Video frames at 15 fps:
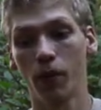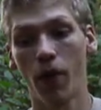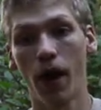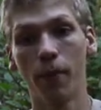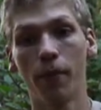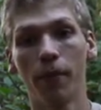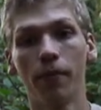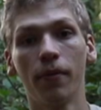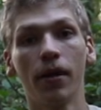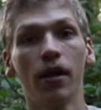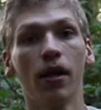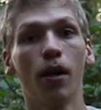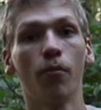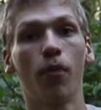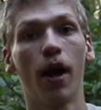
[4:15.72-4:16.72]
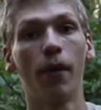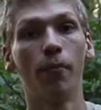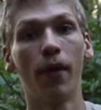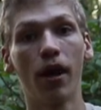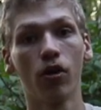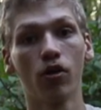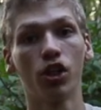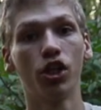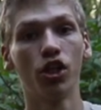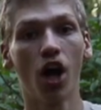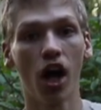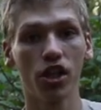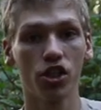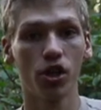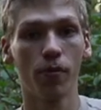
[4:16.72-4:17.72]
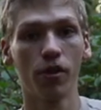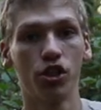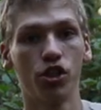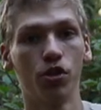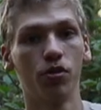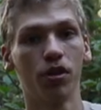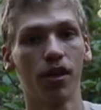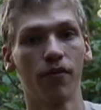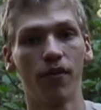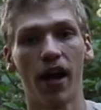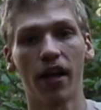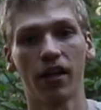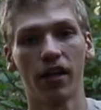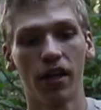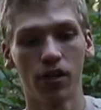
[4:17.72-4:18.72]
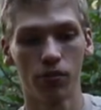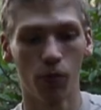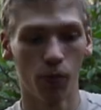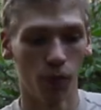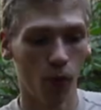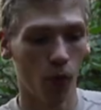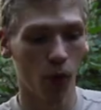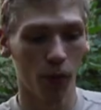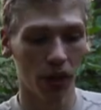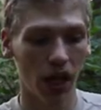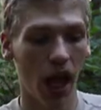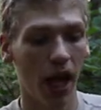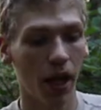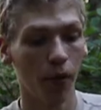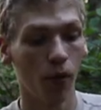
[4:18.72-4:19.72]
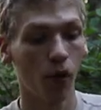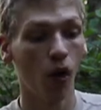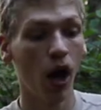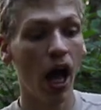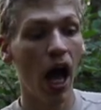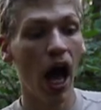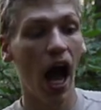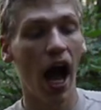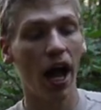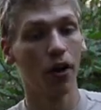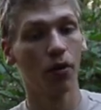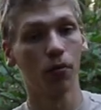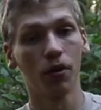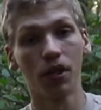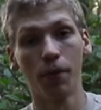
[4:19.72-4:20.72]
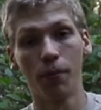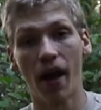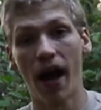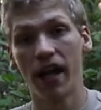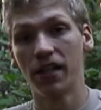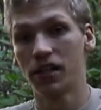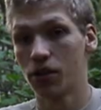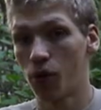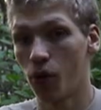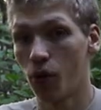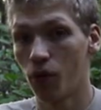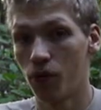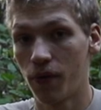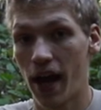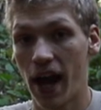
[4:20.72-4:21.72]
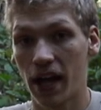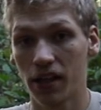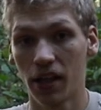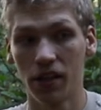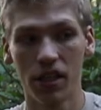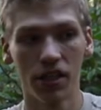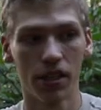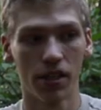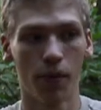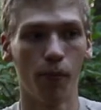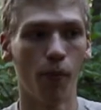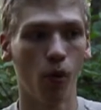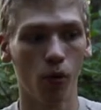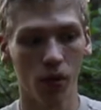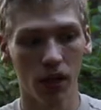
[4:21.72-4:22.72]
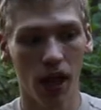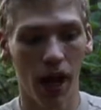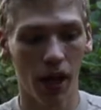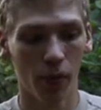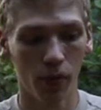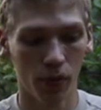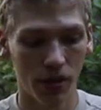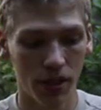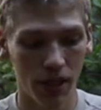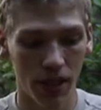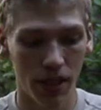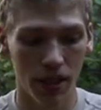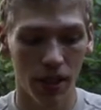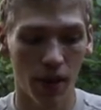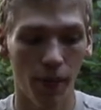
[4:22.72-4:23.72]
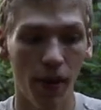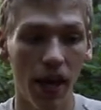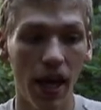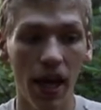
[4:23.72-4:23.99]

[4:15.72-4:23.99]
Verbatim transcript: Time primarily not so much due to the fact that it's more reliable. I don't really buy into the whole fact that this is a more reliable system